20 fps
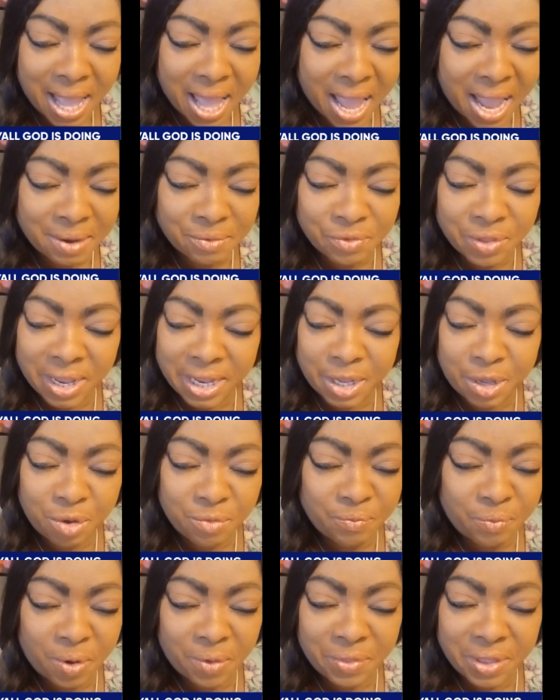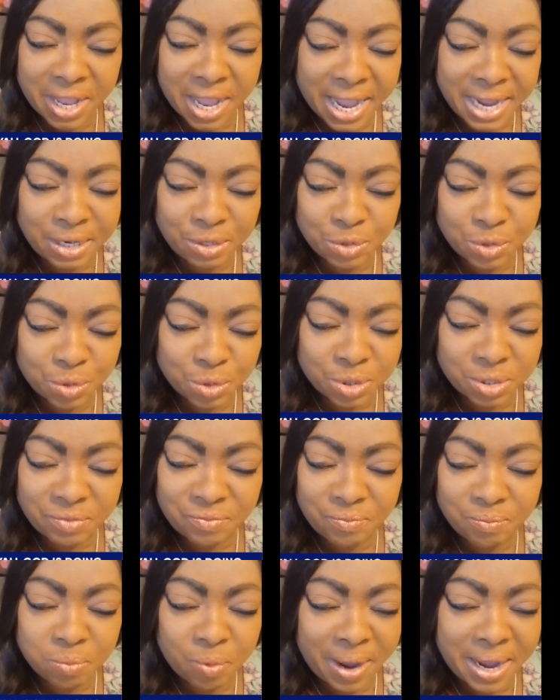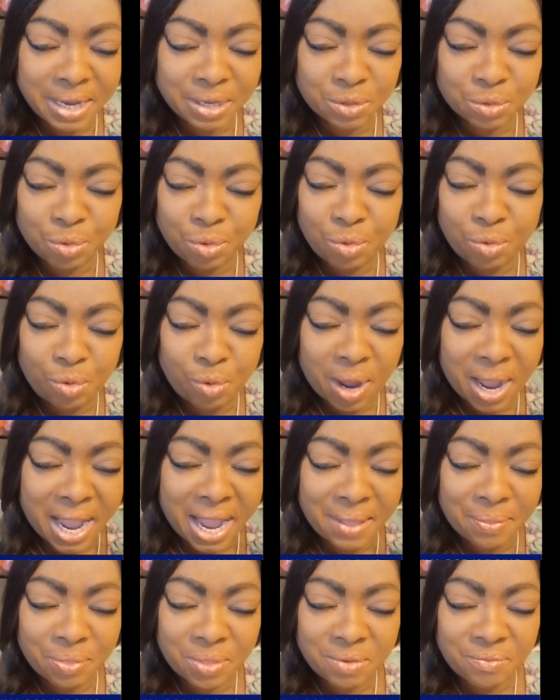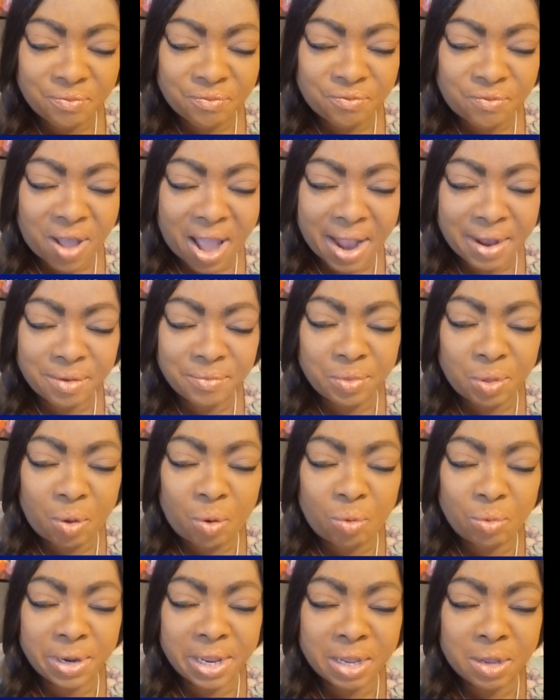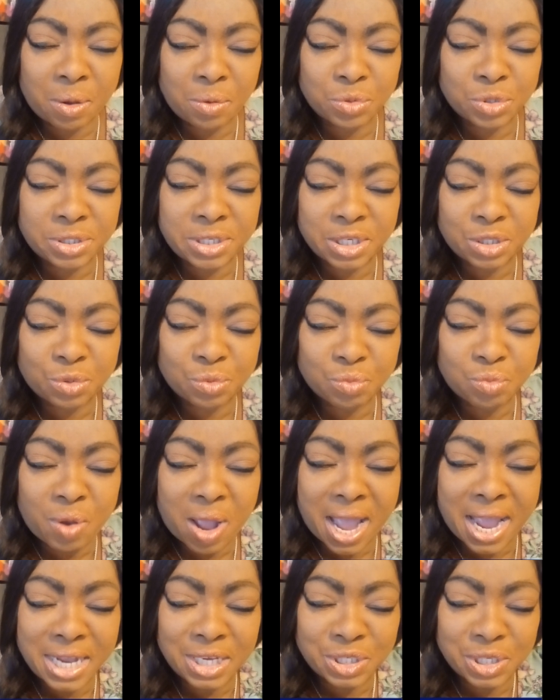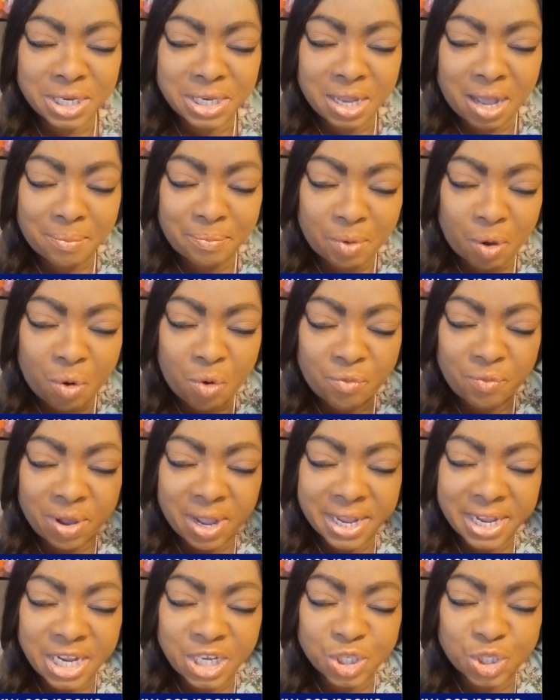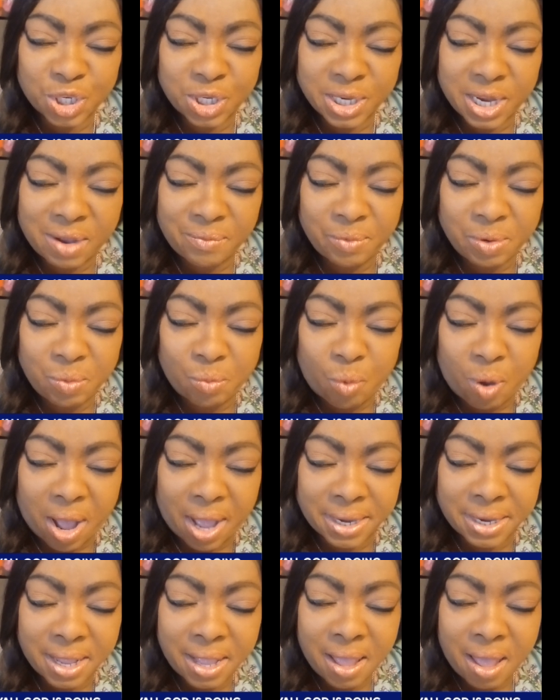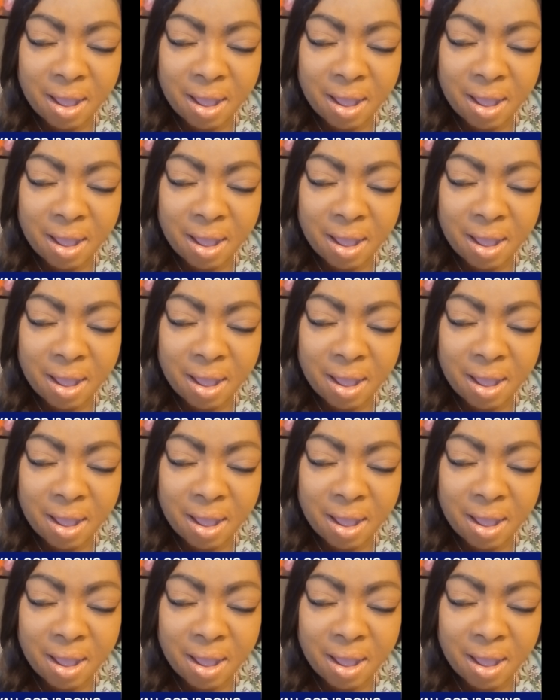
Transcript: And thank you for the angels of breakthrough and the fire of the Holy Ghost that's rising up over each and every one